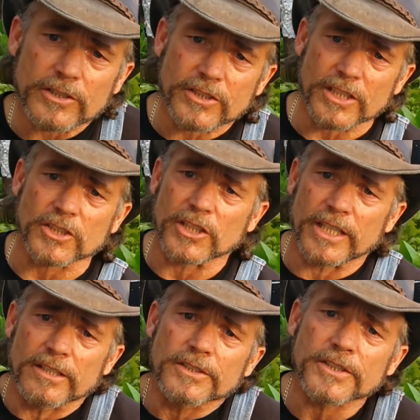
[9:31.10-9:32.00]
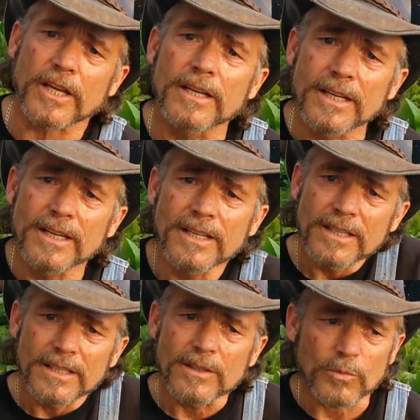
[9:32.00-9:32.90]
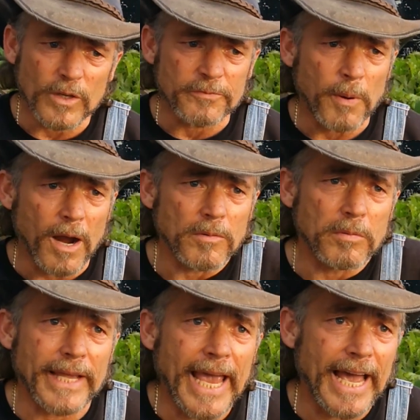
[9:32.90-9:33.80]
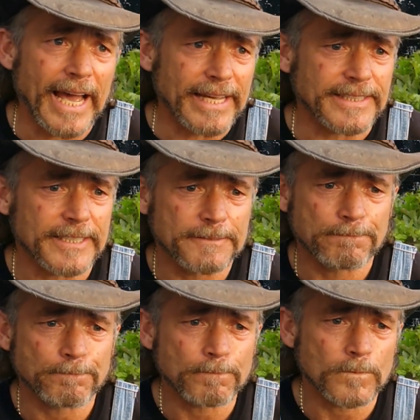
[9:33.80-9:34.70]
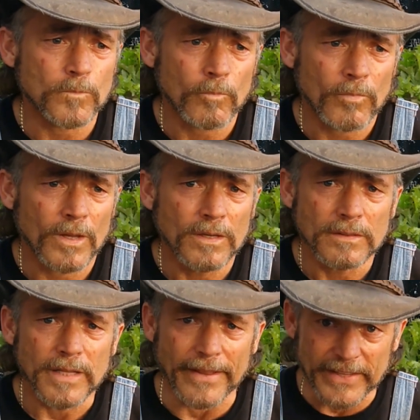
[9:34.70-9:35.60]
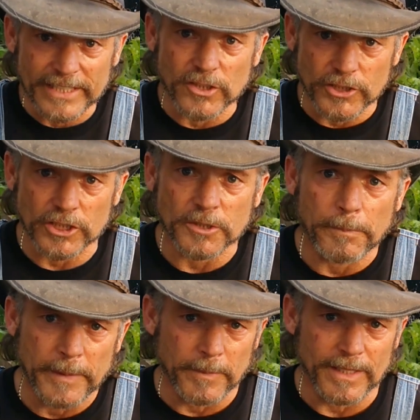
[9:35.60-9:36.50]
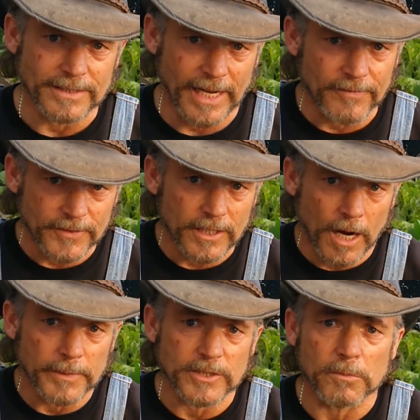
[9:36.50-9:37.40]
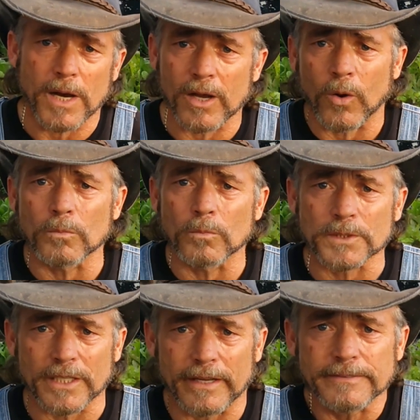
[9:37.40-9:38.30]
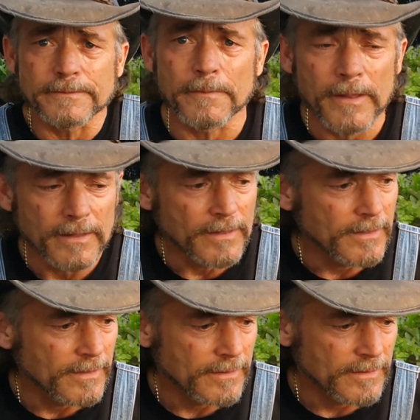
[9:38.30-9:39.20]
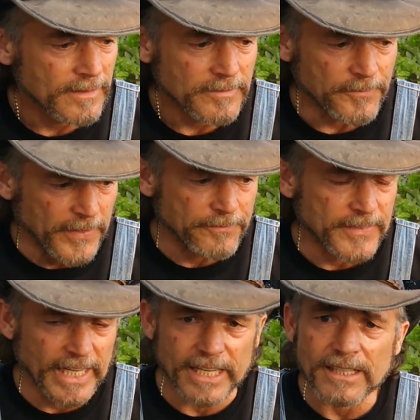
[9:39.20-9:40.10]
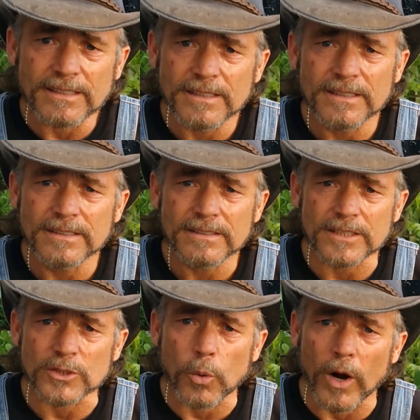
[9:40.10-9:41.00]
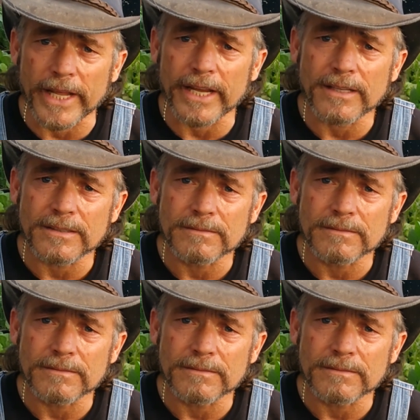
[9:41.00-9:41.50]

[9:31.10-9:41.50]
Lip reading: 6 years, we've probably had, and these are just the people that's after coming to my homestead, 15 to 20